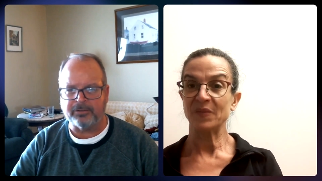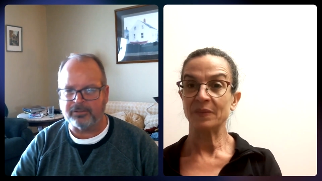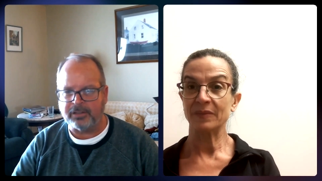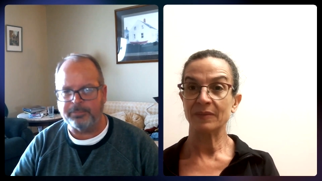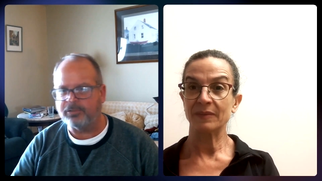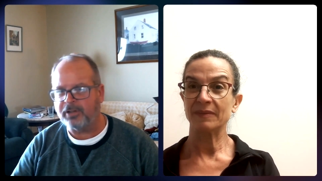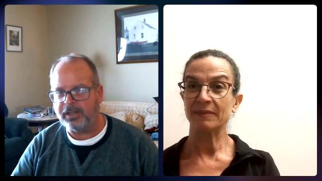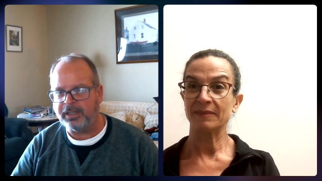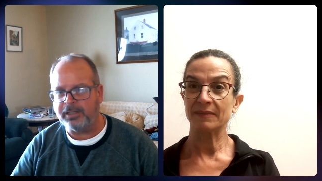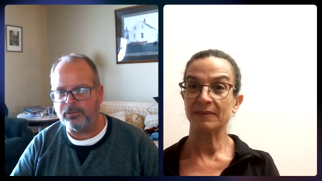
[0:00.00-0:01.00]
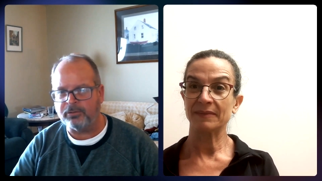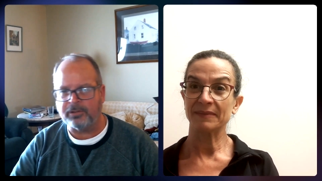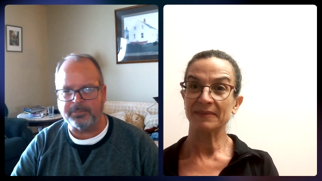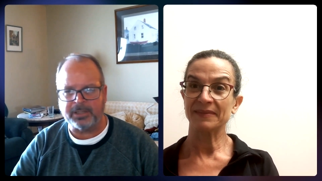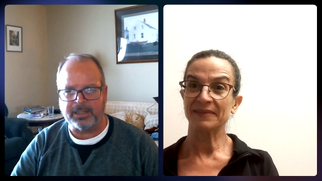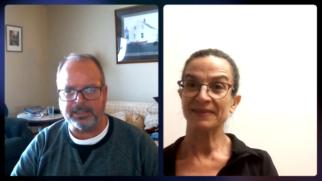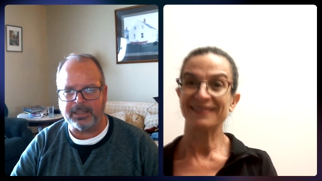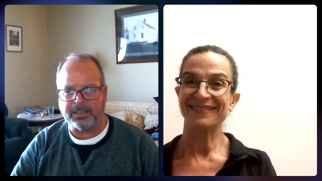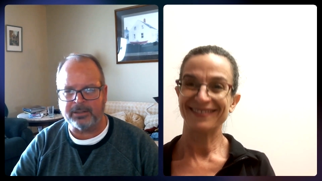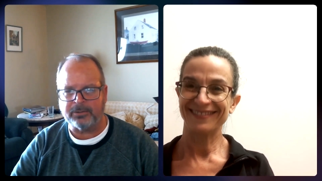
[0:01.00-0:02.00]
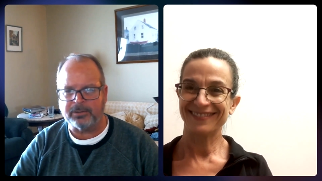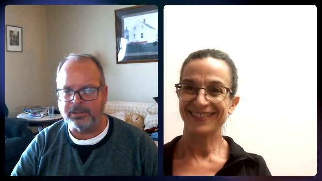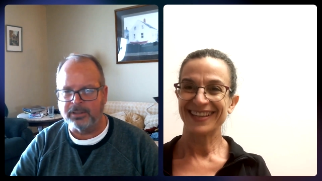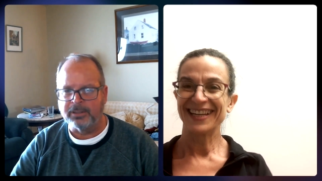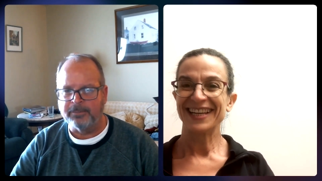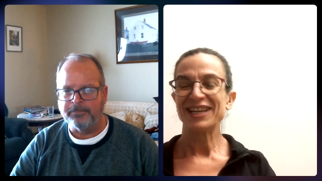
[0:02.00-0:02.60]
Speaker 1: get a sleep study or something like that, or.